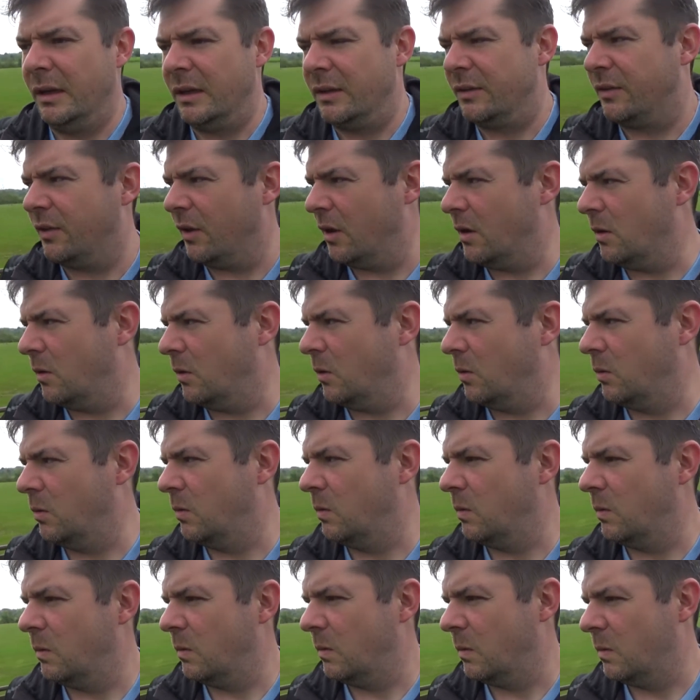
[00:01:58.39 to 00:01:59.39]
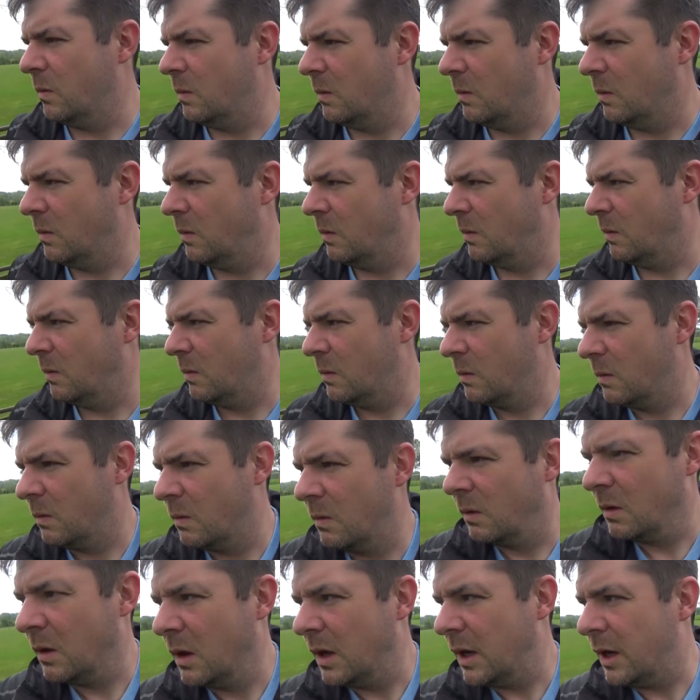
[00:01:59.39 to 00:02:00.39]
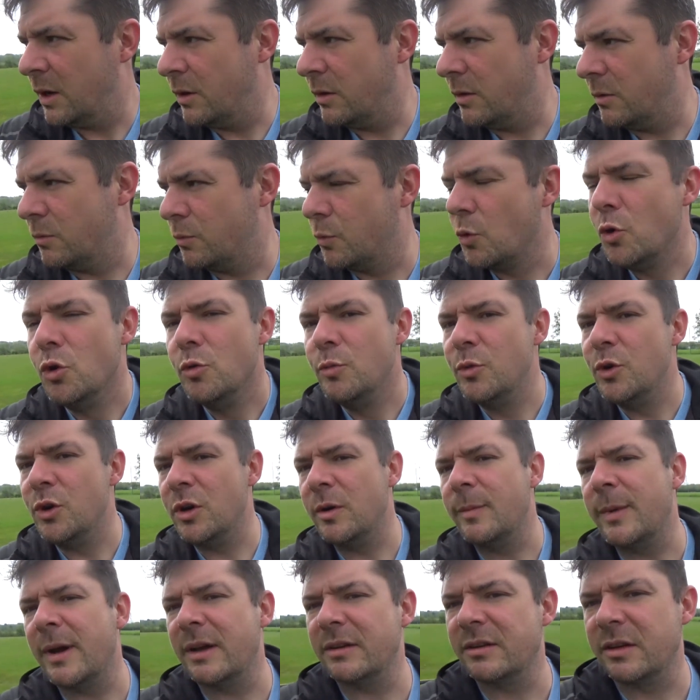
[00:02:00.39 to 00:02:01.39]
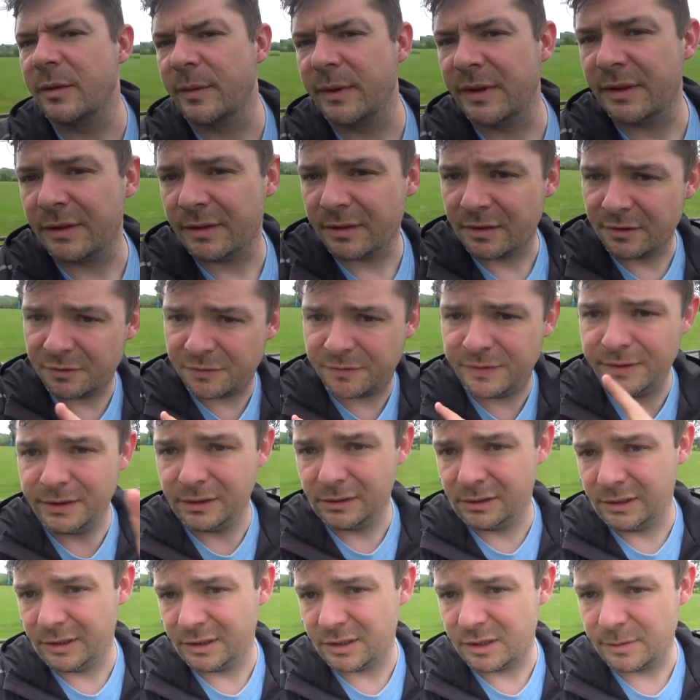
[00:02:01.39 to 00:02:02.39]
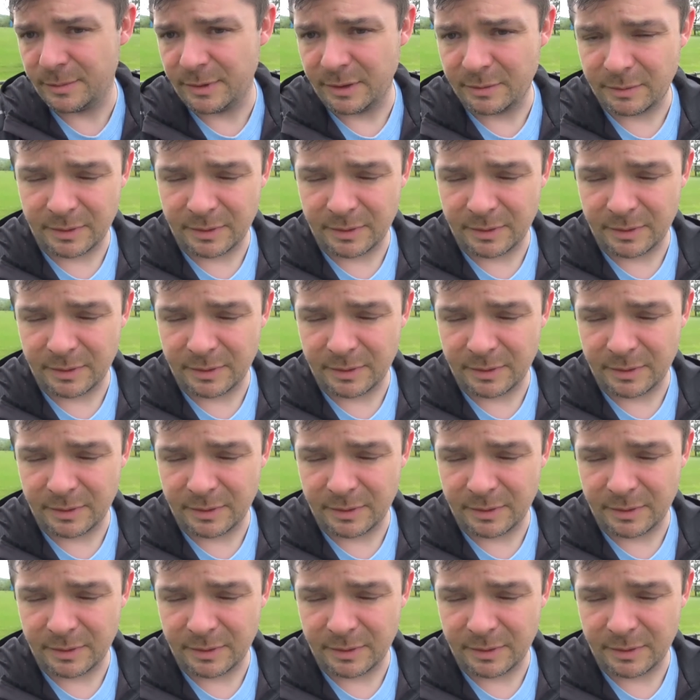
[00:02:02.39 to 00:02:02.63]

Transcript: So I heard a rumor about something that the field needs to be